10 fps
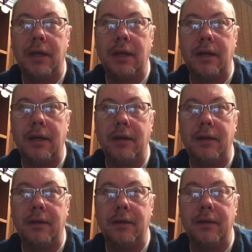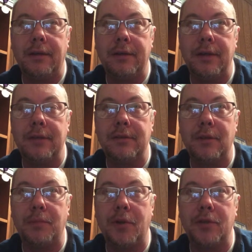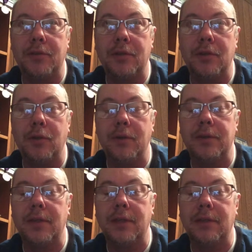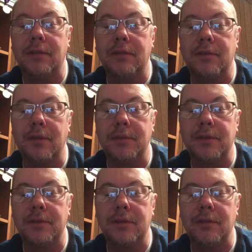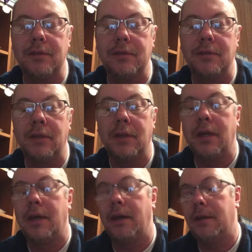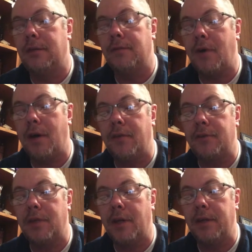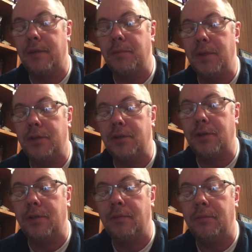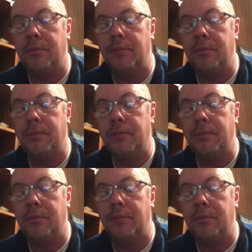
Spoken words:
uh, is a person who is addicted to substances. His father's not in the picture.